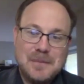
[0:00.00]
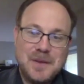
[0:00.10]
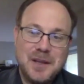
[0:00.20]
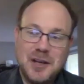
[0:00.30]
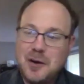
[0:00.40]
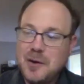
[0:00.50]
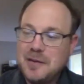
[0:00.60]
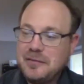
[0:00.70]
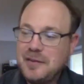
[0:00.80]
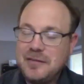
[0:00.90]
you know,
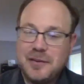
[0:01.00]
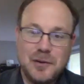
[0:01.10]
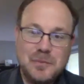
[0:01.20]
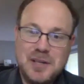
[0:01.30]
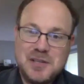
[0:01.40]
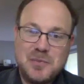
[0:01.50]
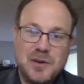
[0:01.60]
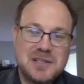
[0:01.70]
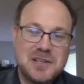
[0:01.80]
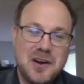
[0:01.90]
if an old Beach
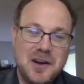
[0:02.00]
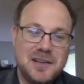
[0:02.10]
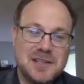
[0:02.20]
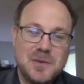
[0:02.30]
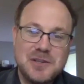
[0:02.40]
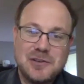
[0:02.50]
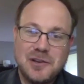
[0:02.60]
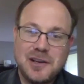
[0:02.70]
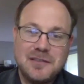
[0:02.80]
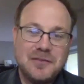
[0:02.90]
Boys song is what you're
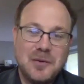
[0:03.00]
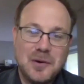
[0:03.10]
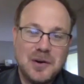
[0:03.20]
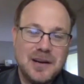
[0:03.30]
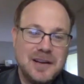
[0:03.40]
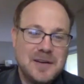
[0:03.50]
looking for,